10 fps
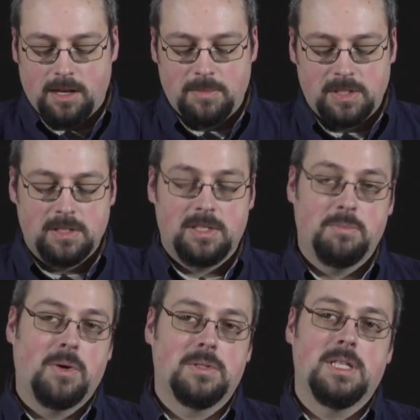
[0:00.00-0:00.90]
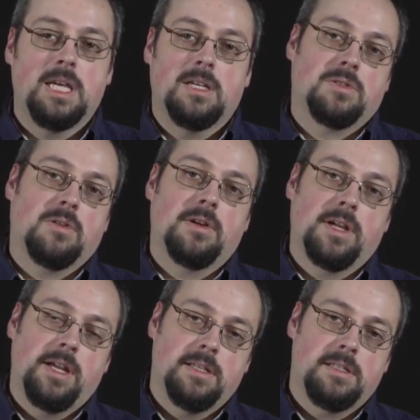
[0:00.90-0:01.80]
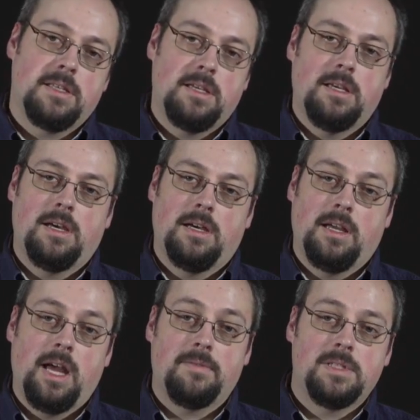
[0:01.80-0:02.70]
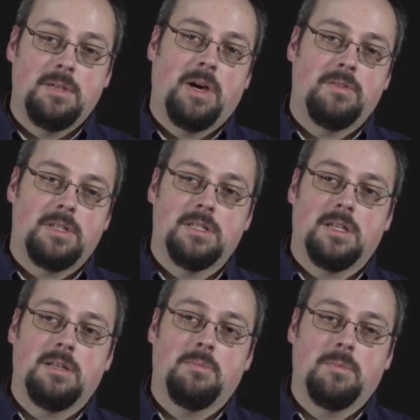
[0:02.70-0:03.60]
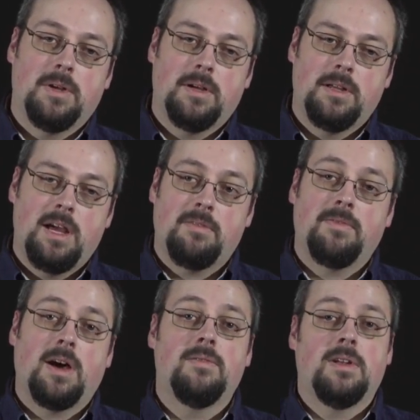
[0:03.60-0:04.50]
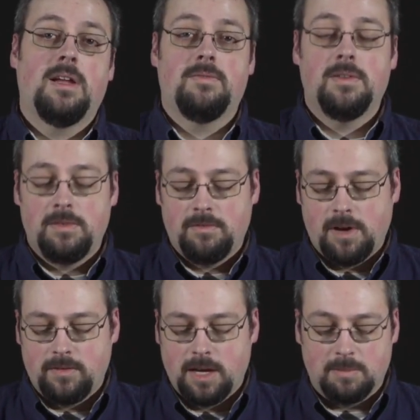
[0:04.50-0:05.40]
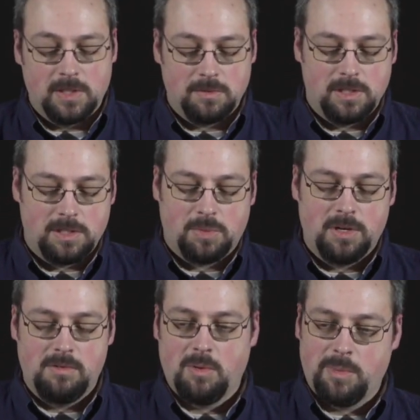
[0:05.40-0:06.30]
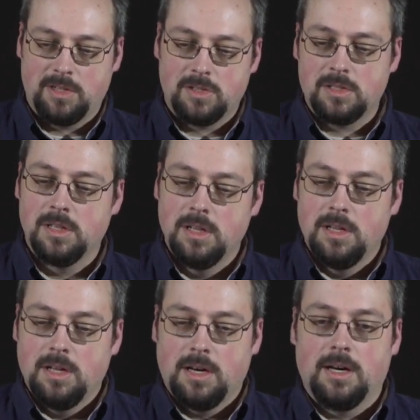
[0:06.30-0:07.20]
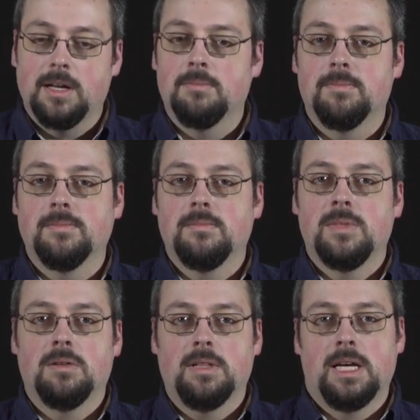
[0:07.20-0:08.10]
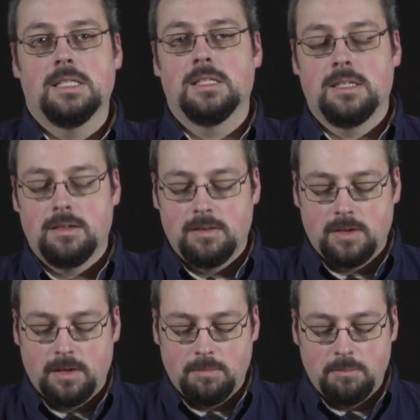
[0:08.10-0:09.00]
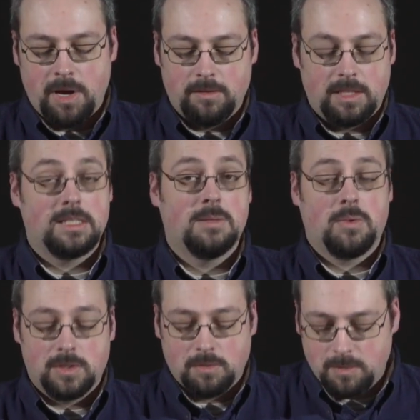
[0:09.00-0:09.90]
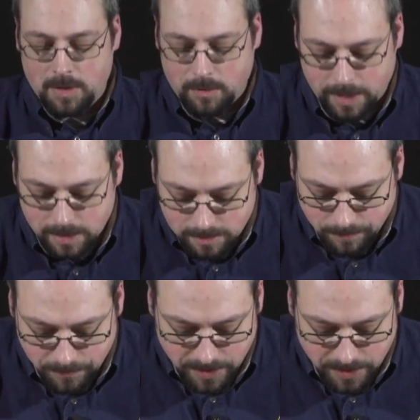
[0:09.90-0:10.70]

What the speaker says: This is supposedly as strong as the FZ mount is on the F5 and F55 cameras, which is a pretty robust lens mount that supports quite a bit of weight.